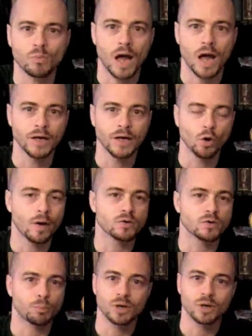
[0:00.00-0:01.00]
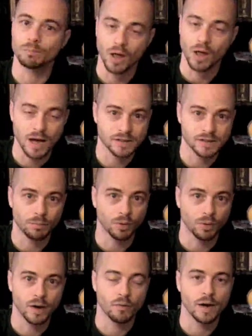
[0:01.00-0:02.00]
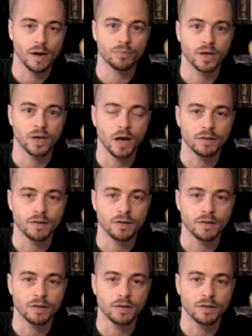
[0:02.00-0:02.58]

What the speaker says: I know that was a pretty blasé play right up the gut.